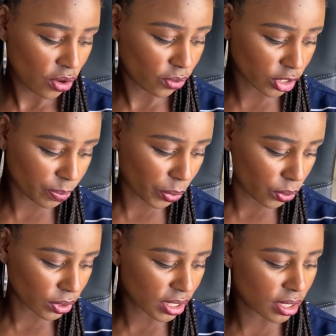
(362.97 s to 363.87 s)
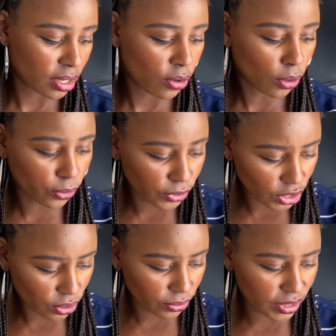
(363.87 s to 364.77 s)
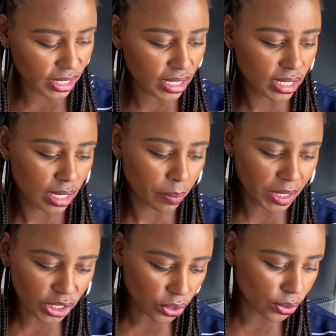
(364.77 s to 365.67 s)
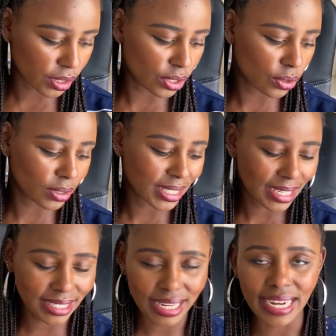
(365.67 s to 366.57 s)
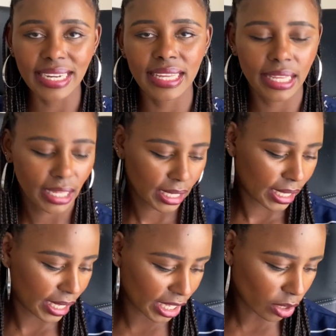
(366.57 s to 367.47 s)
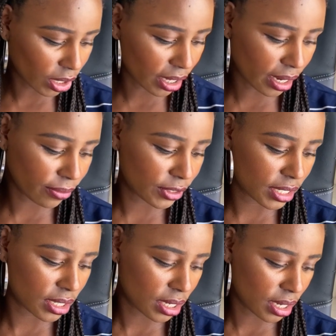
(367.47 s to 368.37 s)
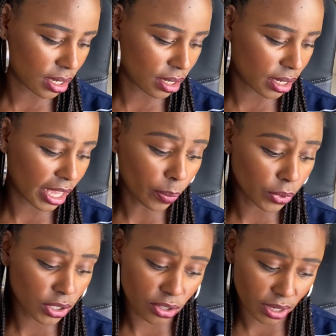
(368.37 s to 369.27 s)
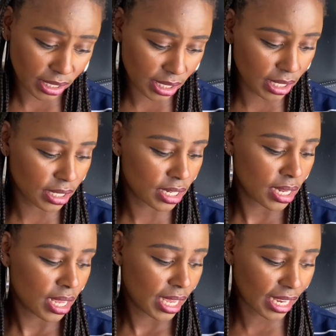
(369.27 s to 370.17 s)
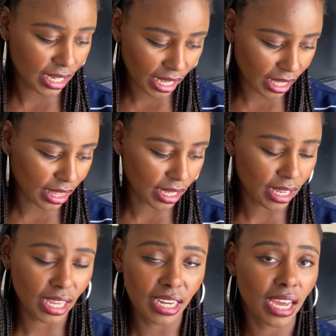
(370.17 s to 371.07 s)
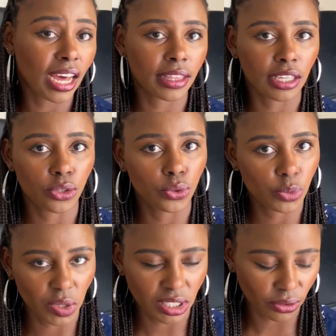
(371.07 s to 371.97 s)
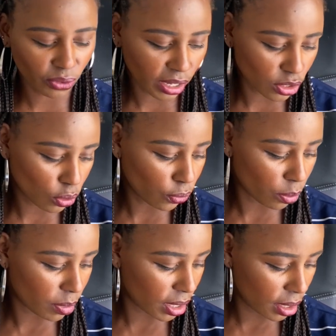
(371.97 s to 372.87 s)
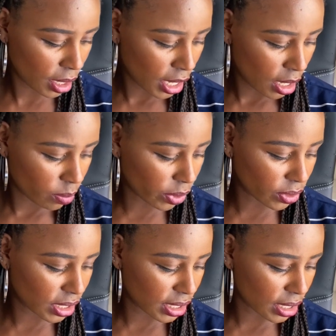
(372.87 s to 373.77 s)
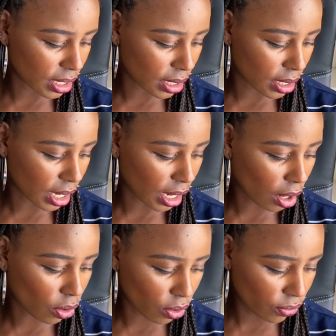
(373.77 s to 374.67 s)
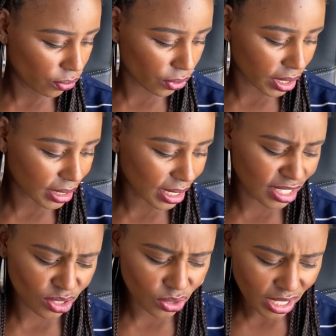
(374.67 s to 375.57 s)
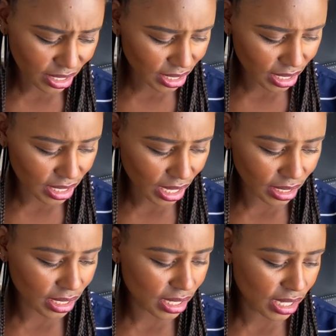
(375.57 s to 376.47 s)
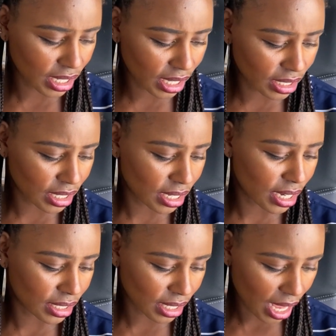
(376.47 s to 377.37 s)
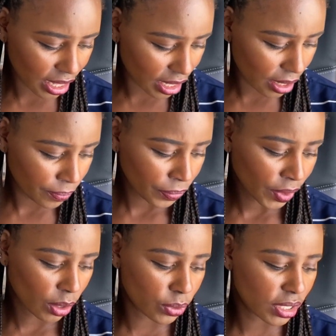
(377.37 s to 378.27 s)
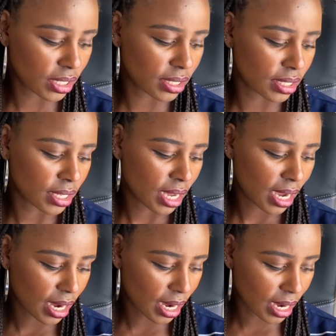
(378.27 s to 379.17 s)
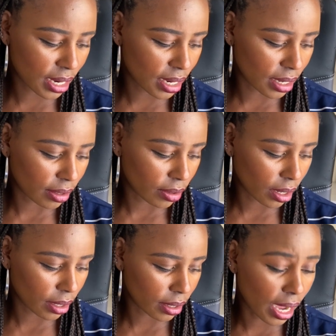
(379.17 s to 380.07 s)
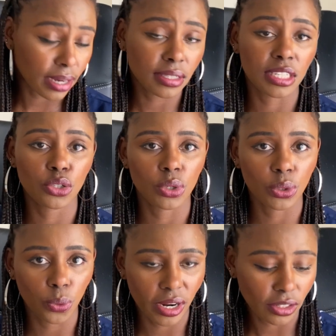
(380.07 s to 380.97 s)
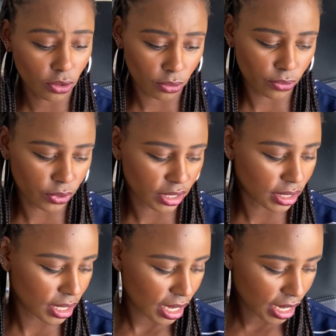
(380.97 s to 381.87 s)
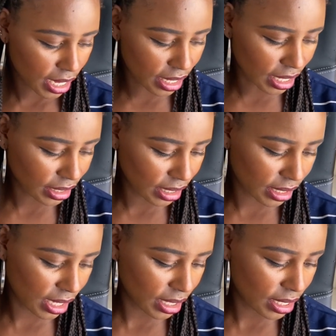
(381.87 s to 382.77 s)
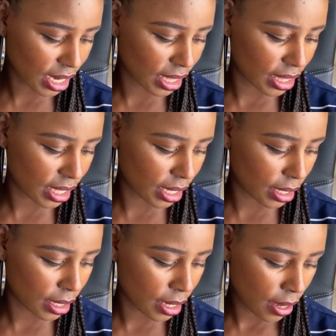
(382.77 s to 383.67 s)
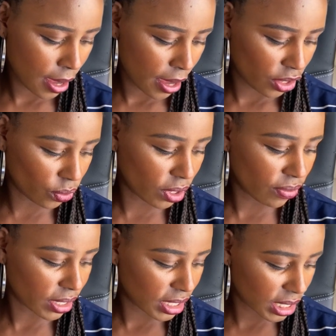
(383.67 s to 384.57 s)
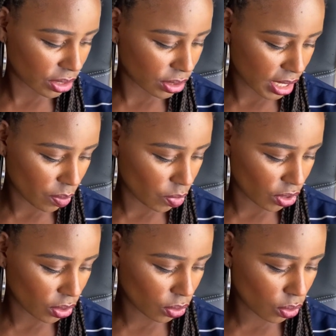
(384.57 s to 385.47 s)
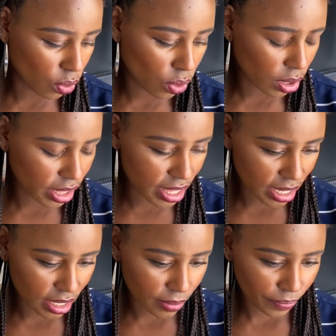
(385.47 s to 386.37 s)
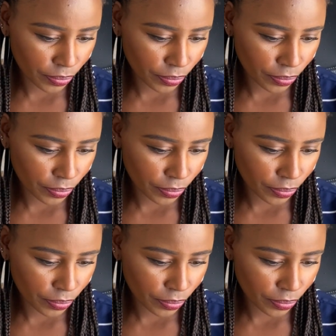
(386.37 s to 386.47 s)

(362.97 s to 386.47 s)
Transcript: for sports, official visit, medical reason, study, aircraft, airport transit, and any other you specify. So for me, because it's a conference and it's not a study, I just indicated as other, which is a RC21 conference. And that is it. And then you give a detail there below the